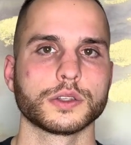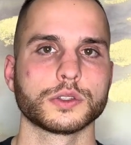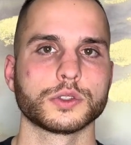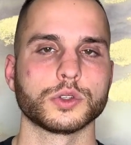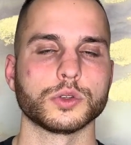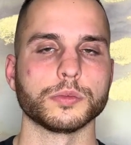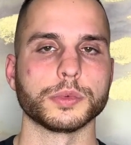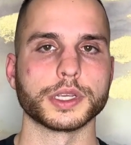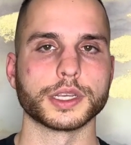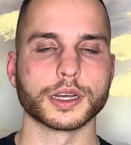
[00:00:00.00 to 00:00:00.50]

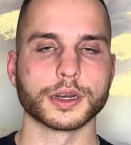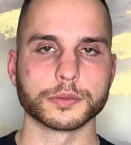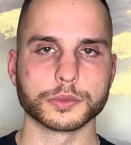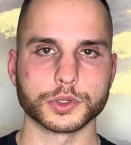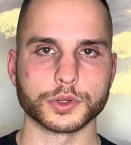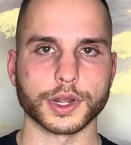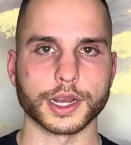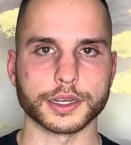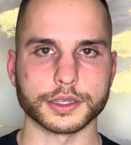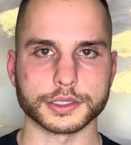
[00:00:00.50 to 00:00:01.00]
to become
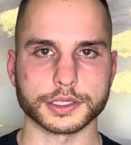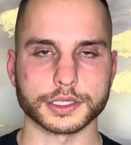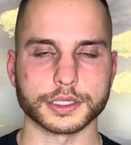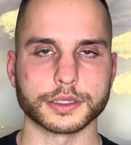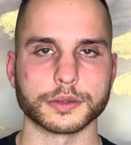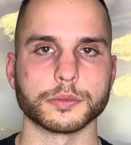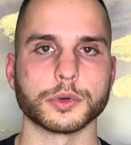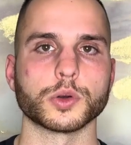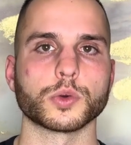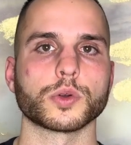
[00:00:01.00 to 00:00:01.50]

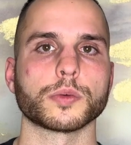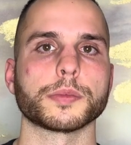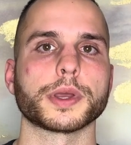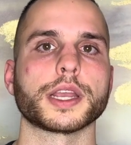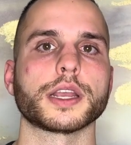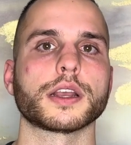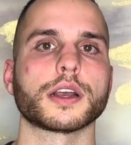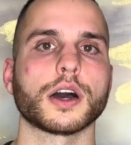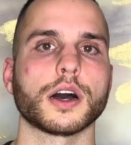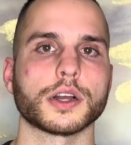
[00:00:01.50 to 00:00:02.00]
drowsy but
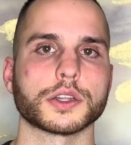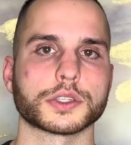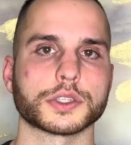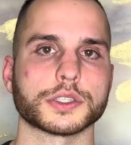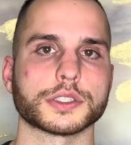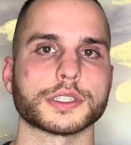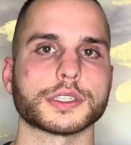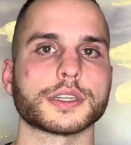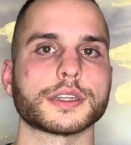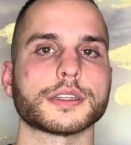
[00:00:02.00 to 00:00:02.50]
remain
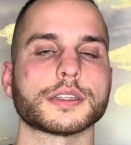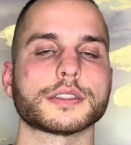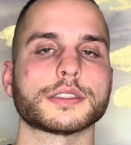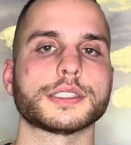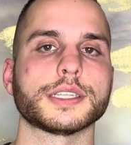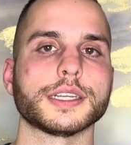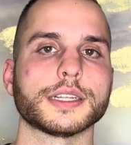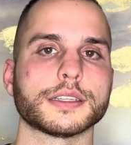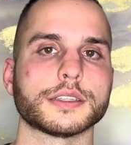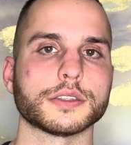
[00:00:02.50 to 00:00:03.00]
conscious and
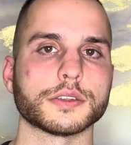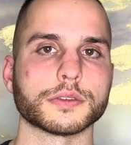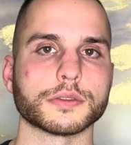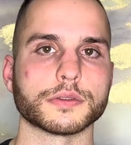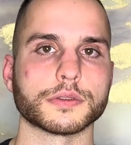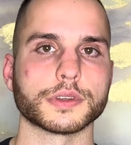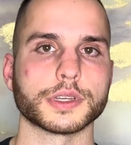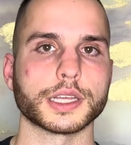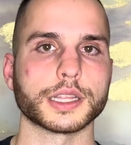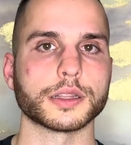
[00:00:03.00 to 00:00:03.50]
attentive
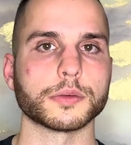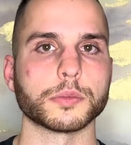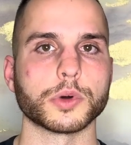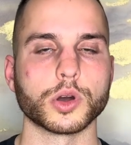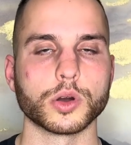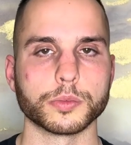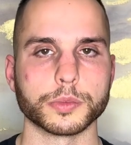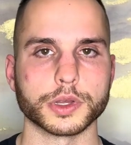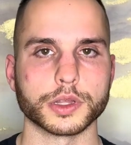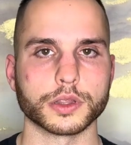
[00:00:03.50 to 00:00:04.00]
in the
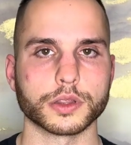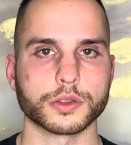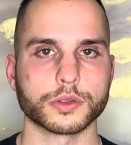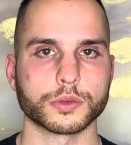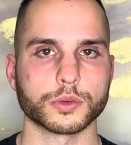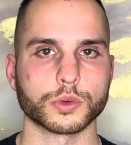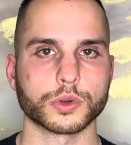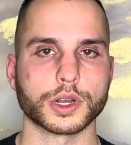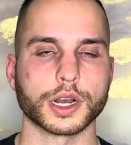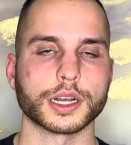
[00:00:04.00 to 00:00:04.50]
moment
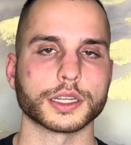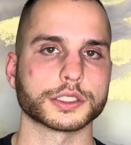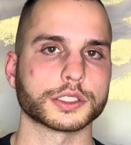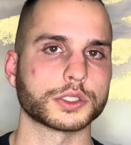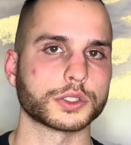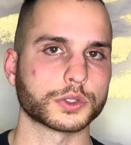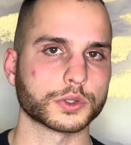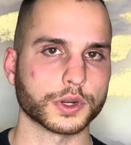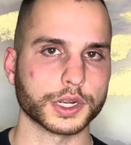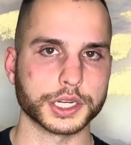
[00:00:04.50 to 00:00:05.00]
through
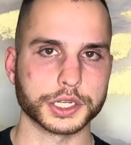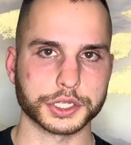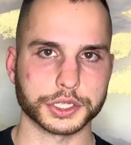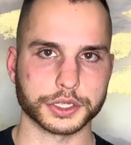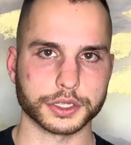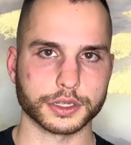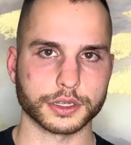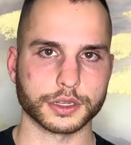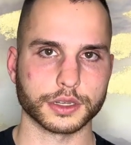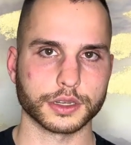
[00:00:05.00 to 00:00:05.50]

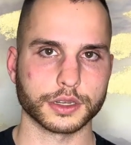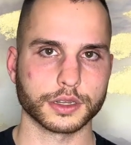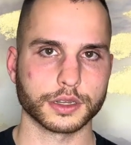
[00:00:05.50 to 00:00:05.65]
concentration